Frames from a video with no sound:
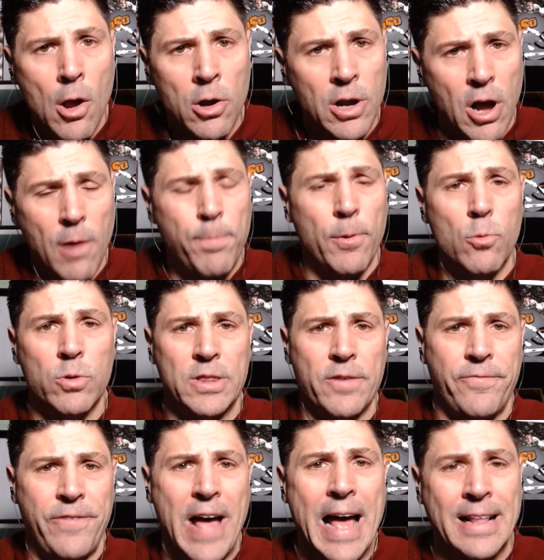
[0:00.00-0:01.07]
Coupled with the
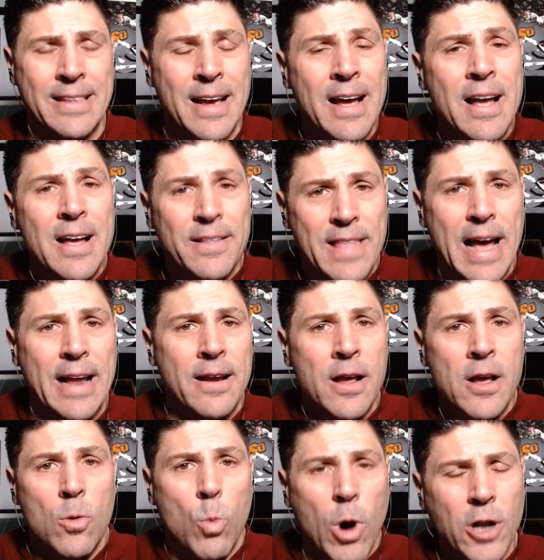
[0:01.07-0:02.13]
fact that
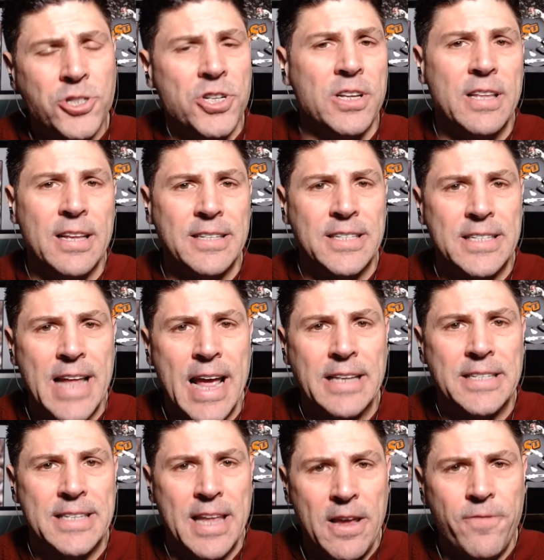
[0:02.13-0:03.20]
Washington State's
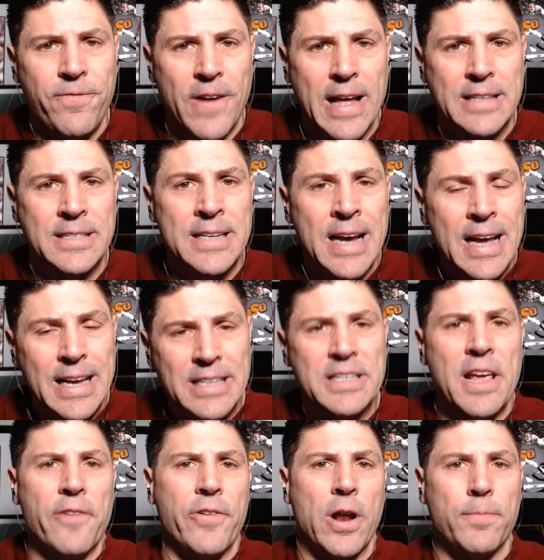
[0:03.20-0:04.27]
defense is
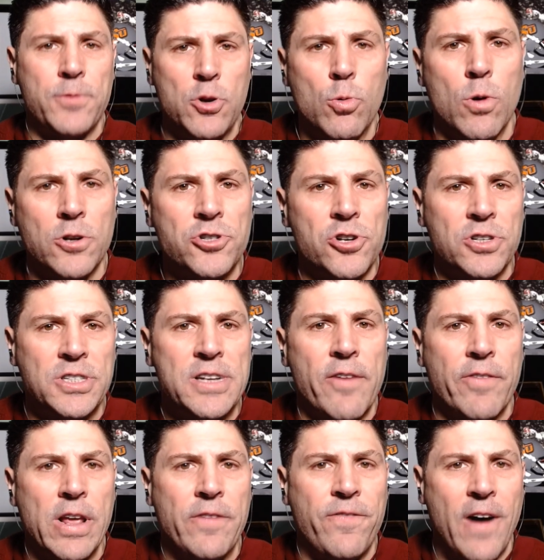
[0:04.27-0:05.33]
giving up
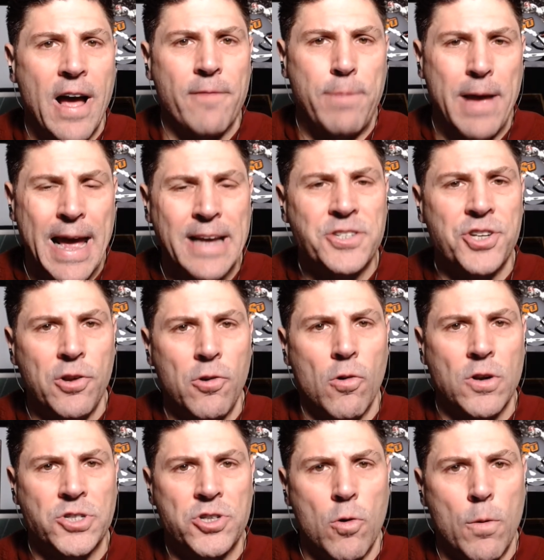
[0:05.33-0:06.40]
275 passing
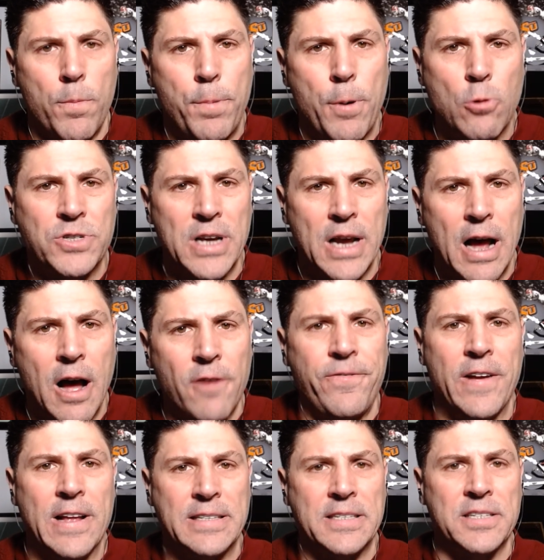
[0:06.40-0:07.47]
yards to opposing
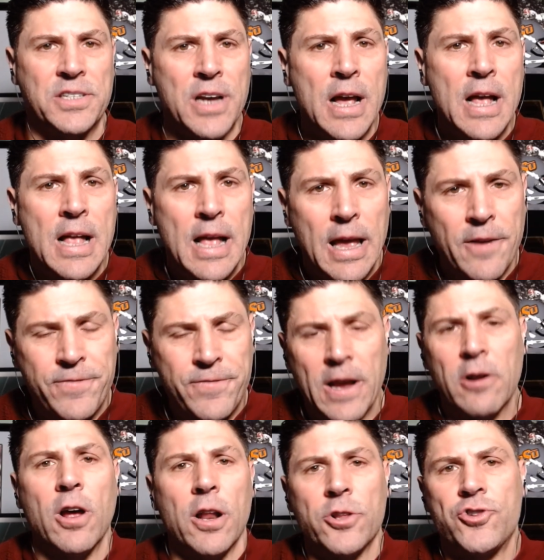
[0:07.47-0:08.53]
offenses. If they're
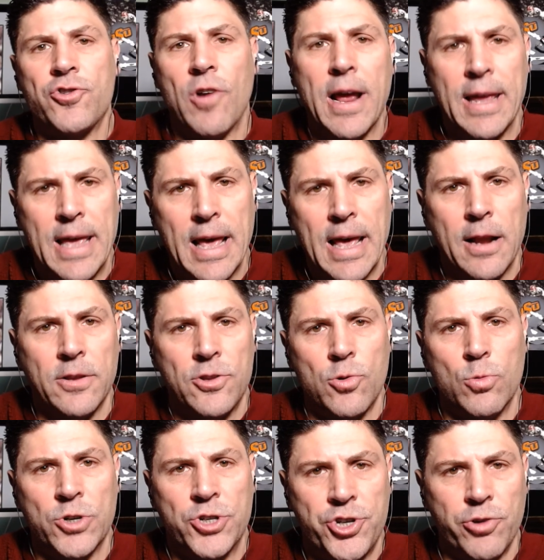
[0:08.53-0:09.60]
going to try and get
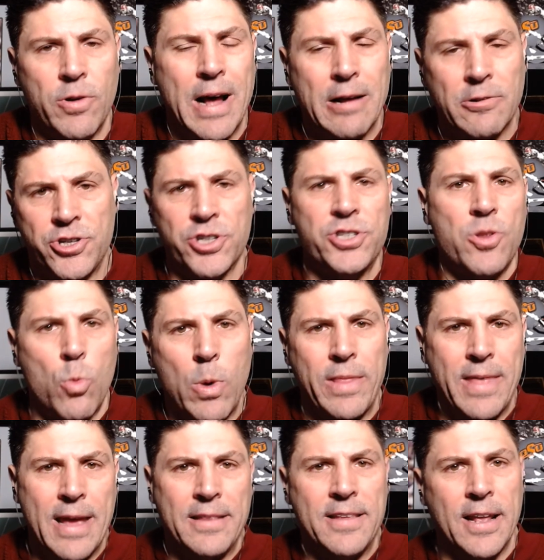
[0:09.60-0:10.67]
into a shootout just the way
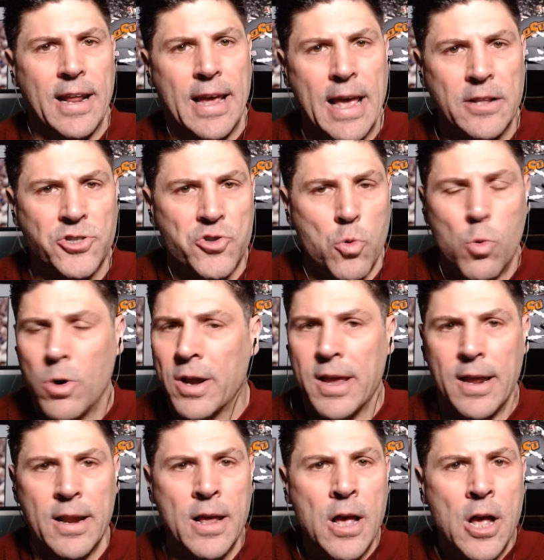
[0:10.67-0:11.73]
they did against Oregon,